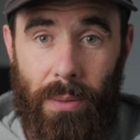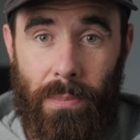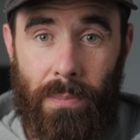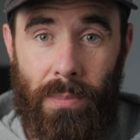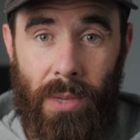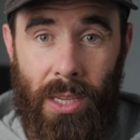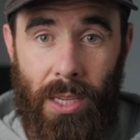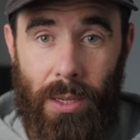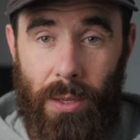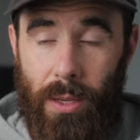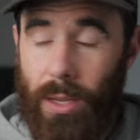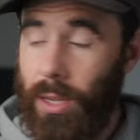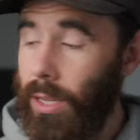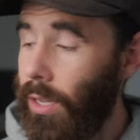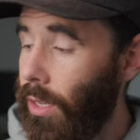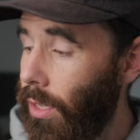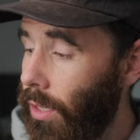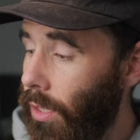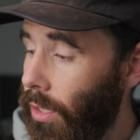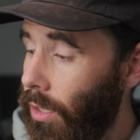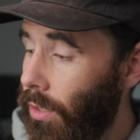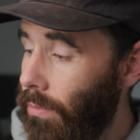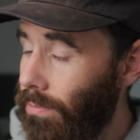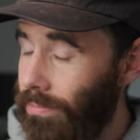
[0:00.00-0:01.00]
me
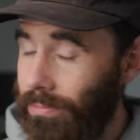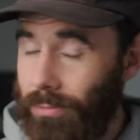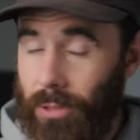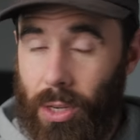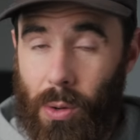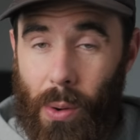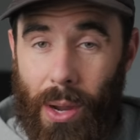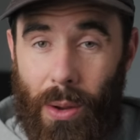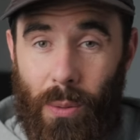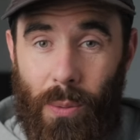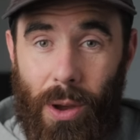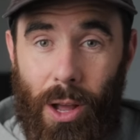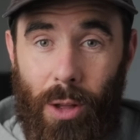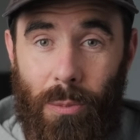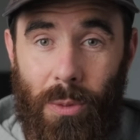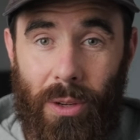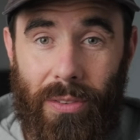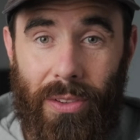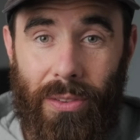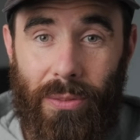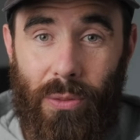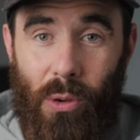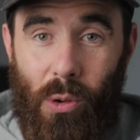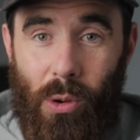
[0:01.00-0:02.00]
quite well
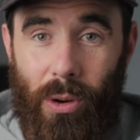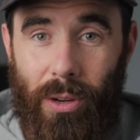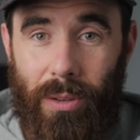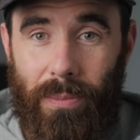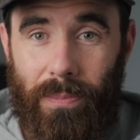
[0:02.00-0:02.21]
moving forward.